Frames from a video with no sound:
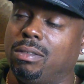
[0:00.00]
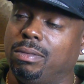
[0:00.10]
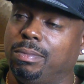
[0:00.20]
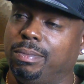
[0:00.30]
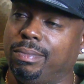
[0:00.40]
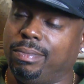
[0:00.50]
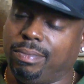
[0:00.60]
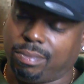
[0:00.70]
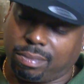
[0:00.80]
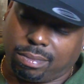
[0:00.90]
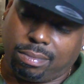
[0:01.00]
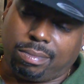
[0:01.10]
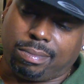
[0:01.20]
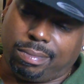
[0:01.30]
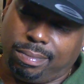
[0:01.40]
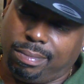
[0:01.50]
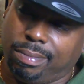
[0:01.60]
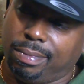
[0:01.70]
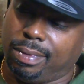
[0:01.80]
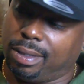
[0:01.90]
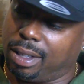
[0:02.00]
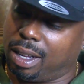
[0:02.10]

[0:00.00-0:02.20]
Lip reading: Boskoe, and that was it.